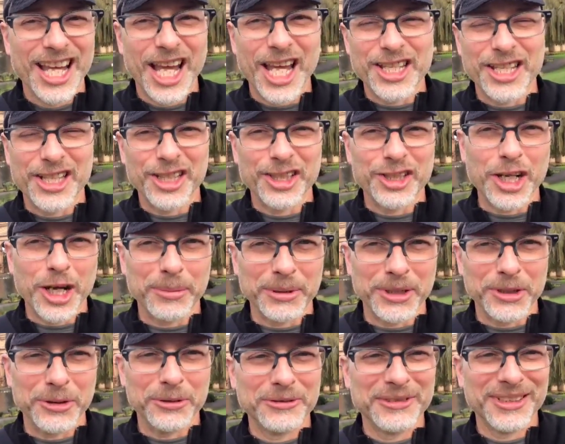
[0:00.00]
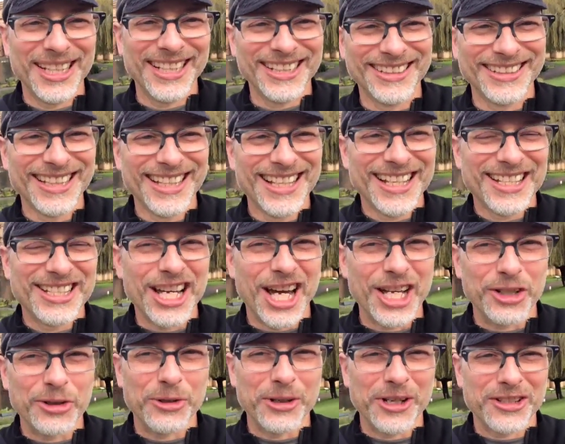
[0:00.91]
and then a W
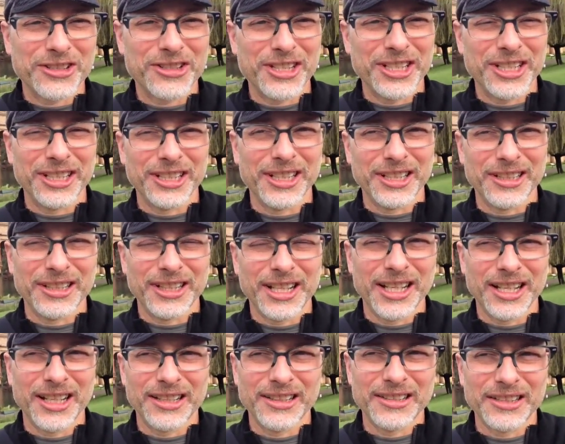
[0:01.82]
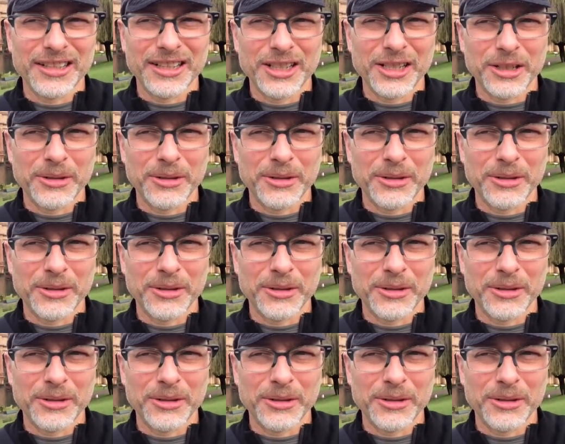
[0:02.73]
.org, and